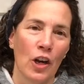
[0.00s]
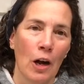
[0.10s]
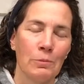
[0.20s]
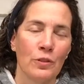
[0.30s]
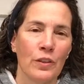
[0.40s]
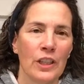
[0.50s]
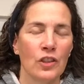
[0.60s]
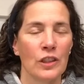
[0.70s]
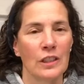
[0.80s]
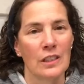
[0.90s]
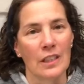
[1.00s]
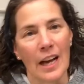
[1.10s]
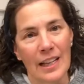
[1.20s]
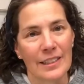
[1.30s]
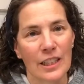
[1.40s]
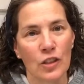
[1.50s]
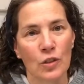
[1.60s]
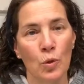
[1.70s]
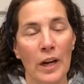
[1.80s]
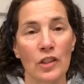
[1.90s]
observations, asking your
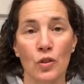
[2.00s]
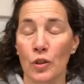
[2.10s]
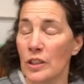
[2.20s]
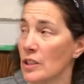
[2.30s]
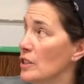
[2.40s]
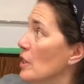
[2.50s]
questions,